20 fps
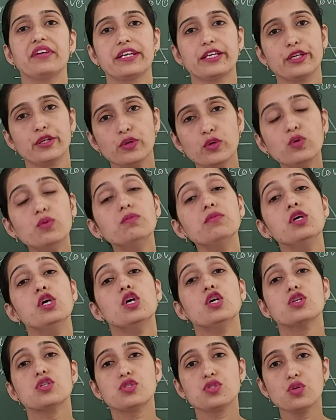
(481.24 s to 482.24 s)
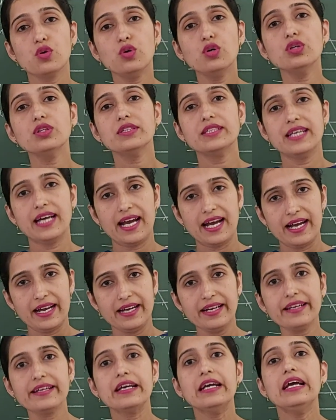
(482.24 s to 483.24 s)
vacuum so
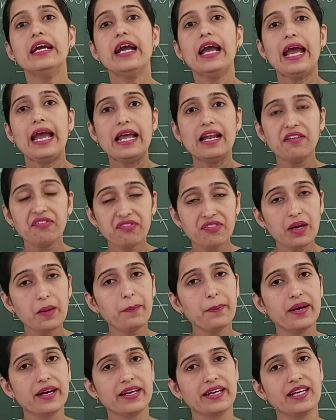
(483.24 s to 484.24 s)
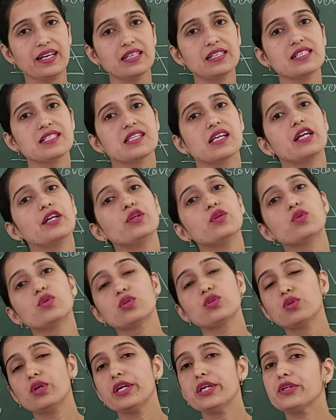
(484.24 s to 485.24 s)
that alpha particles are
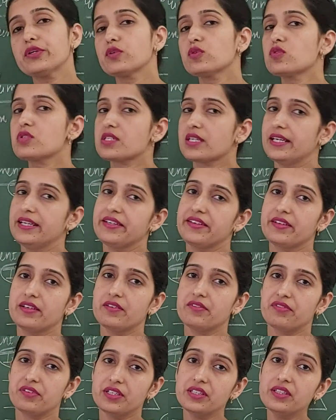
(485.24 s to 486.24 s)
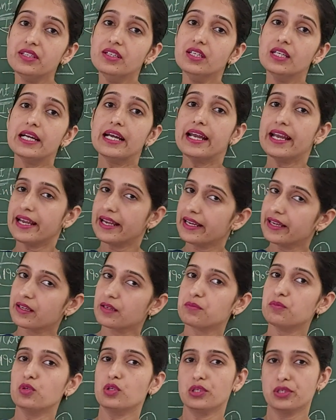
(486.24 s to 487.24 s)
not going to scatter with air
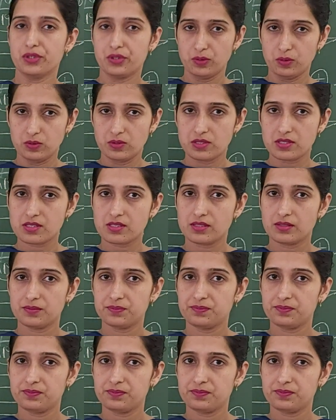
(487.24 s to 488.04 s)
molecules.